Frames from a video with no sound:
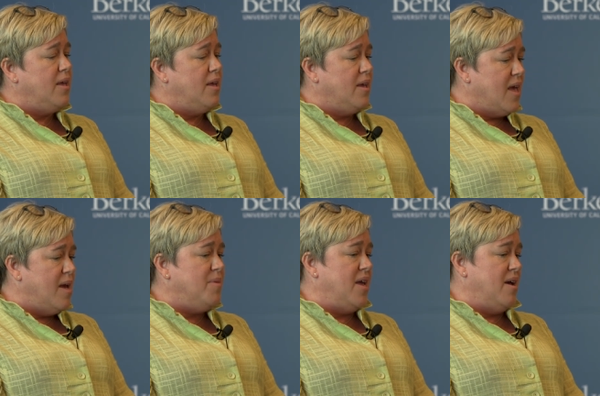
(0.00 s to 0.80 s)
it
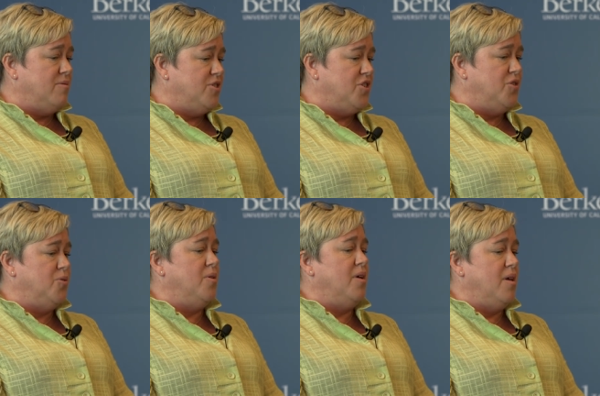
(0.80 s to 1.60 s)
came down
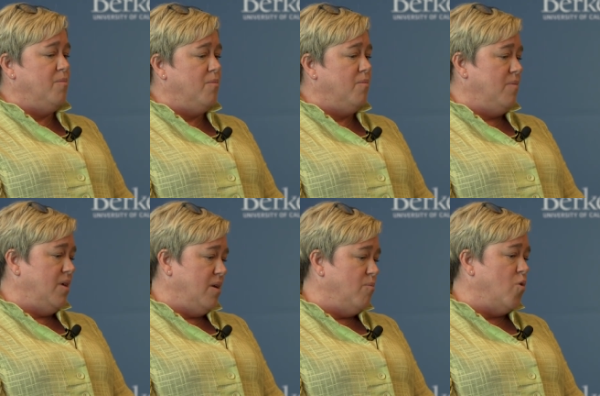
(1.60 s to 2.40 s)
to him,
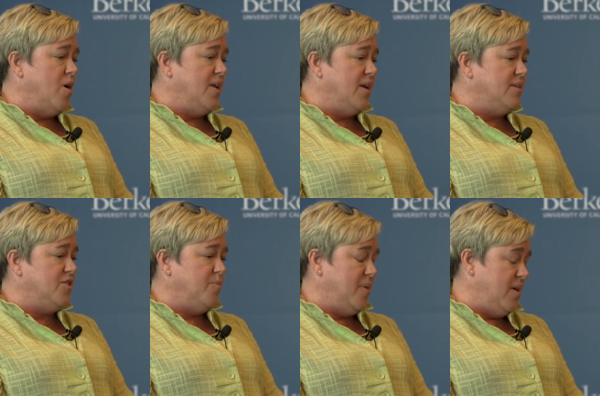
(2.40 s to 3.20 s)
him wanting
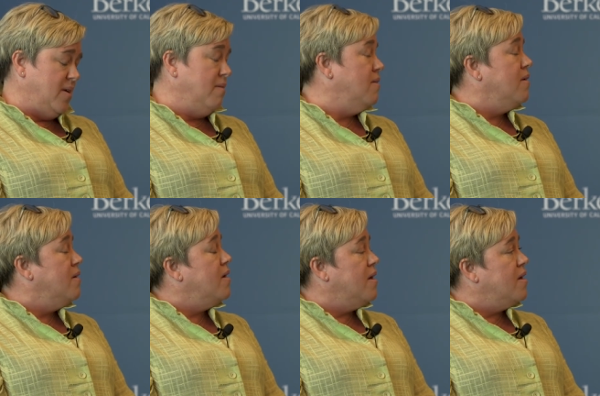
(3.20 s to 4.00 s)
to be
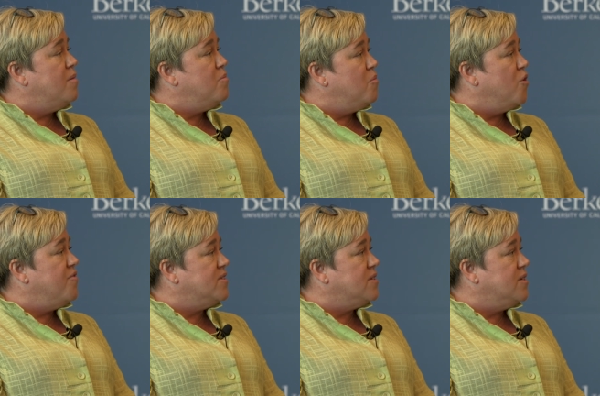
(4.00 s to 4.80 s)
um, more
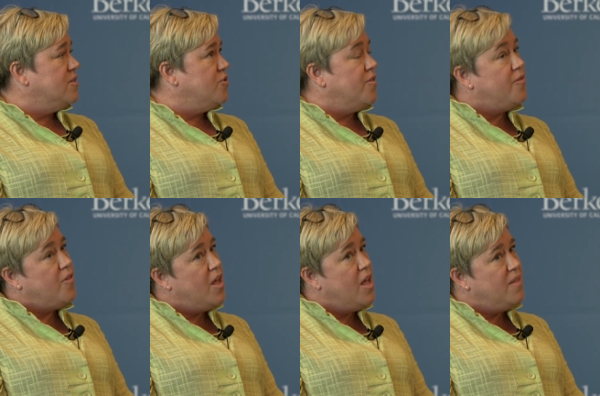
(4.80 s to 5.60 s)
fiscally conservative.
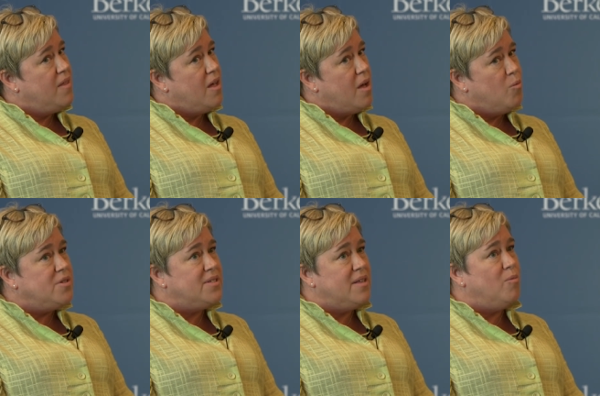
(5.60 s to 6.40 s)
And I
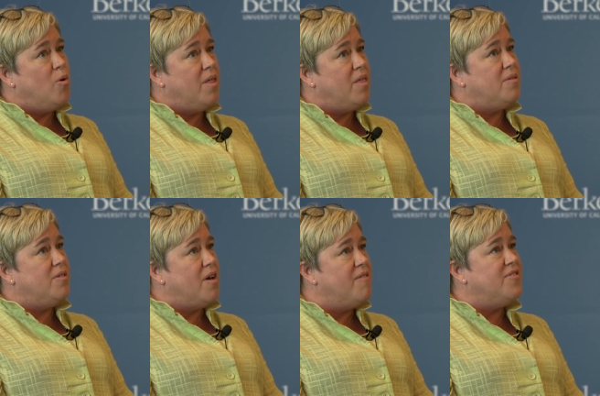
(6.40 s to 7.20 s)
will say one of the
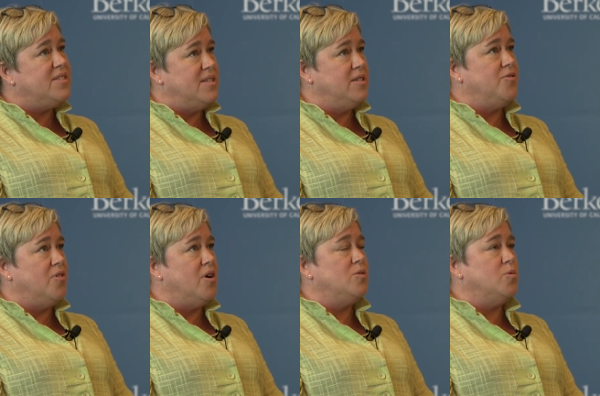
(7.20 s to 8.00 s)
toughest things
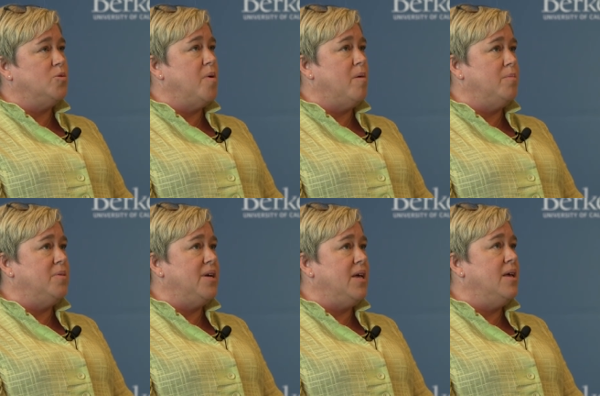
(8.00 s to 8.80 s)
for us was
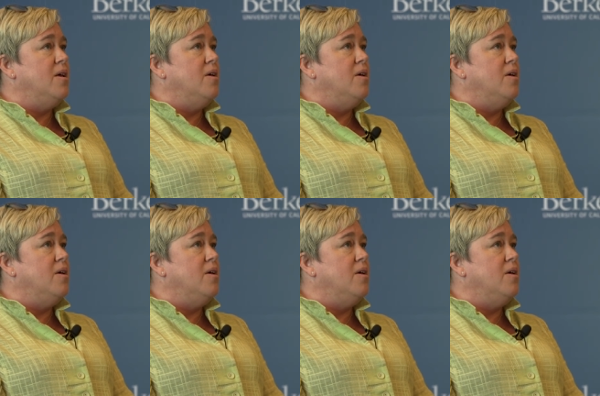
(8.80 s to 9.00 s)
probably